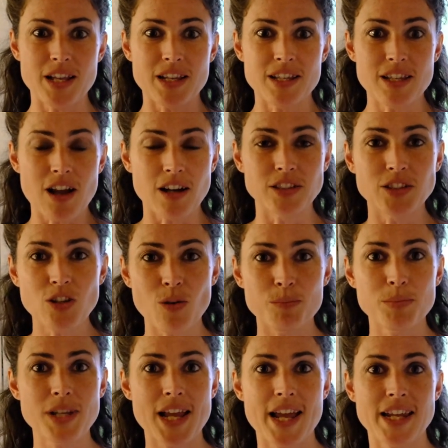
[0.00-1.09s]
lung
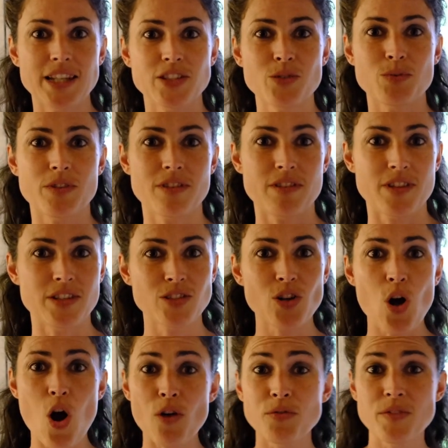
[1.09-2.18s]
complaint, whether there's
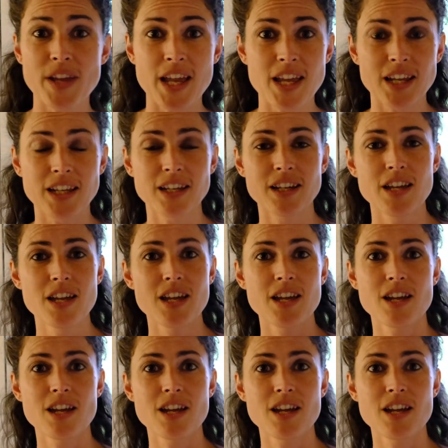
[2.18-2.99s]
coughing